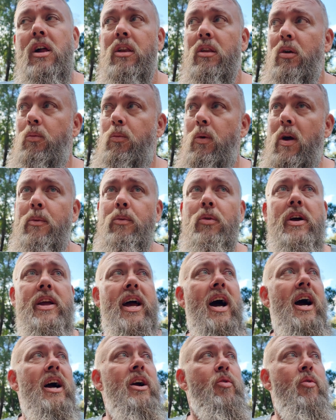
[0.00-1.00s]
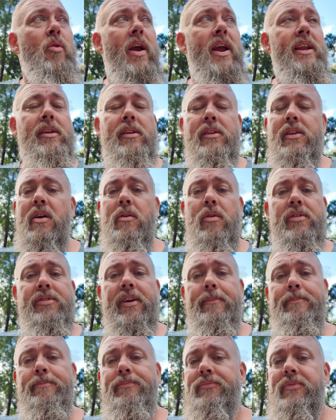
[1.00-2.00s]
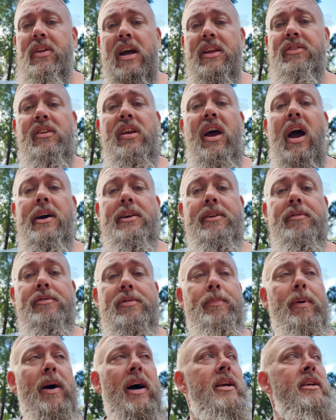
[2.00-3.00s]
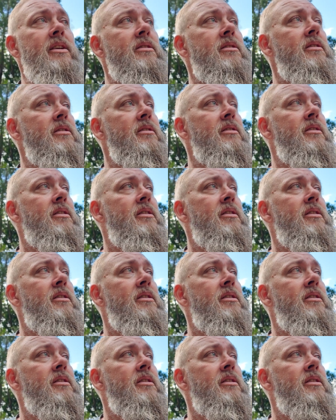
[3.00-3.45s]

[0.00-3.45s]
But where we are, granted, there is a ton of space.